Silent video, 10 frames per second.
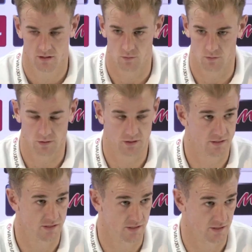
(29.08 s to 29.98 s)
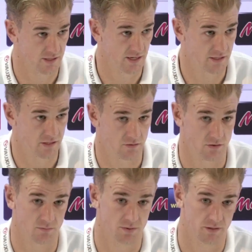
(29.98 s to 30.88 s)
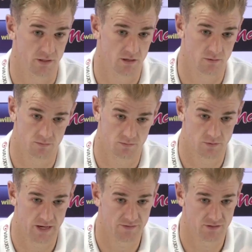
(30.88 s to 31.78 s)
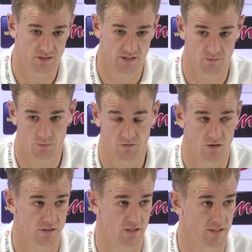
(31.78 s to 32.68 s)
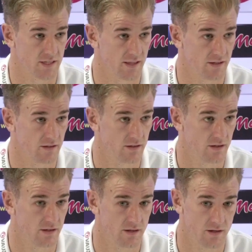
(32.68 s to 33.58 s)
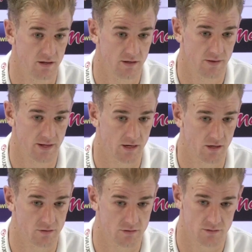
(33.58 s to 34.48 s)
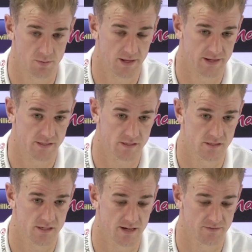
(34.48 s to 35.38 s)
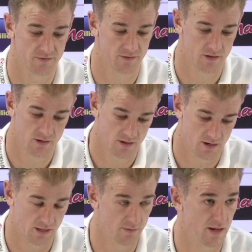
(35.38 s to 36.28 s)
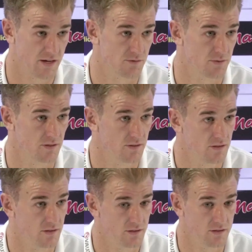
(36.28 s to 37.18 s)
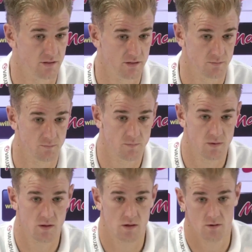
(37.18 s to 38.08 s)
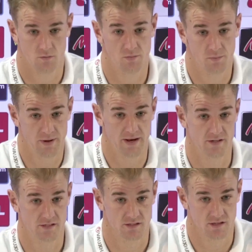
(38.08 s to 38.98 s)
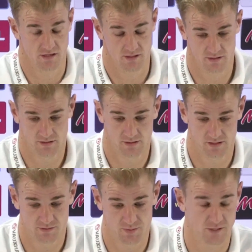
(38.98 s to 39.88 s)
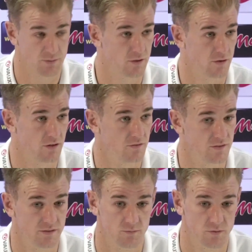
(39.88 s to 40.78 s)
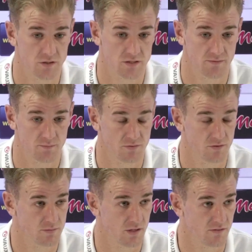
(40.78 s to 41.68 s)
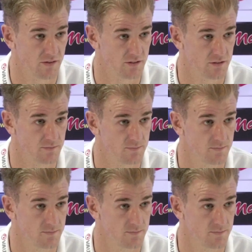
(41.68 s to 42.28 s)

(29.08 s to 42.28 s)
We were looking to succeed as a group, but, you know, we haven't, and we've got to stick together. That includes the players, the staff, and the management. We prepared as best we could have, and we just haven't performed on the field.